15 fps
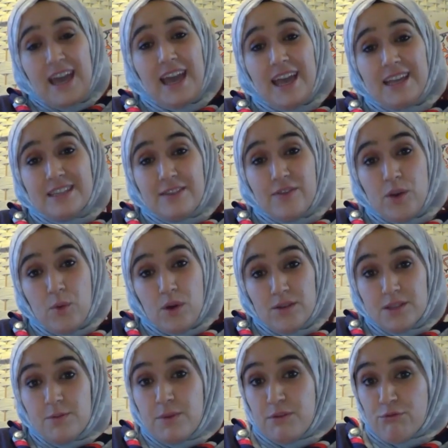is, if you want
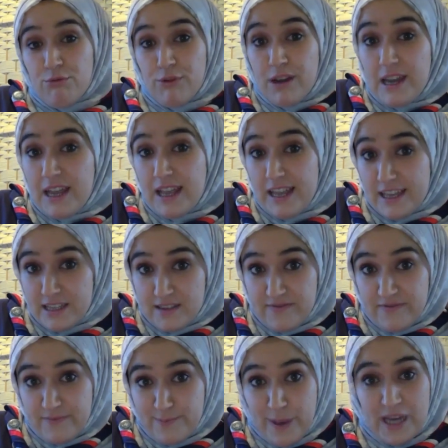to be really
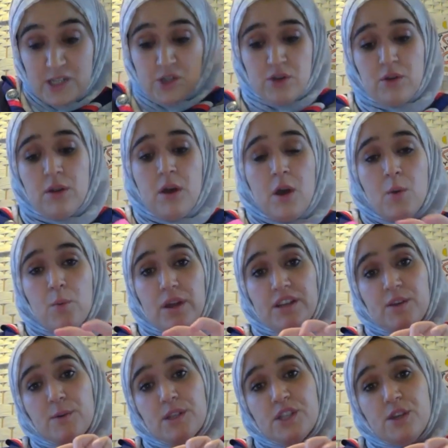special, when
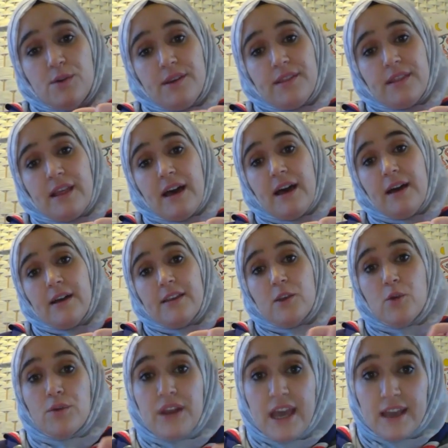you are doing that in
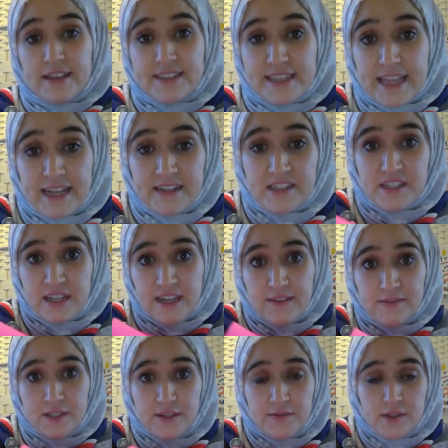your next lantern
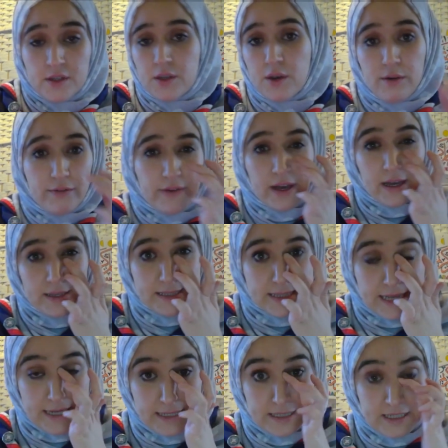after you've done your first
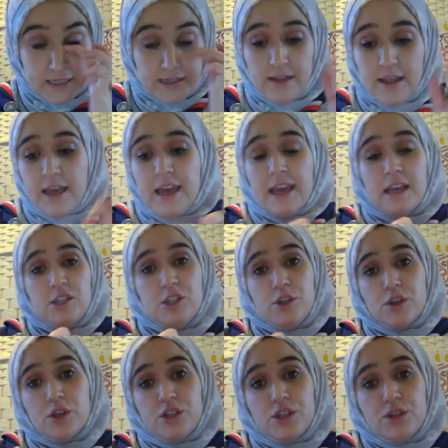lantern, is you
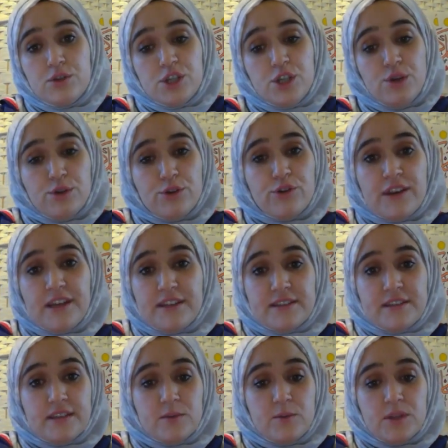can do 2
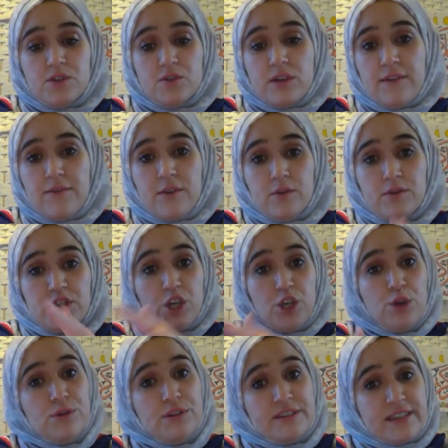creases, which will give you
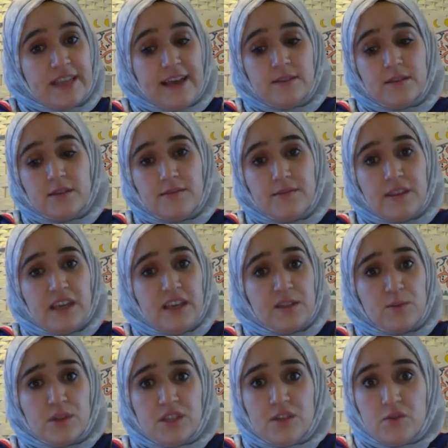2 sets of these,
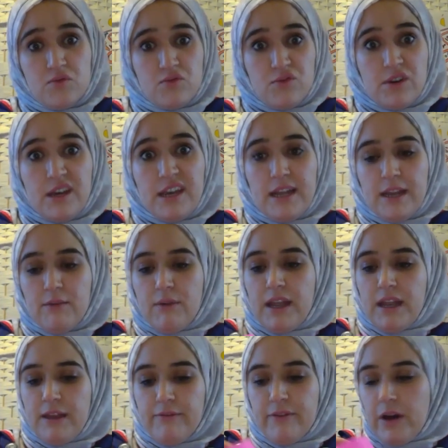which is really,
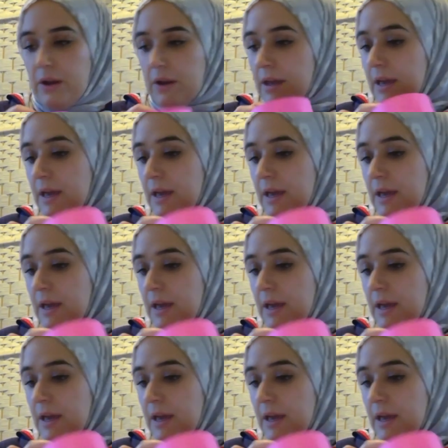really fun.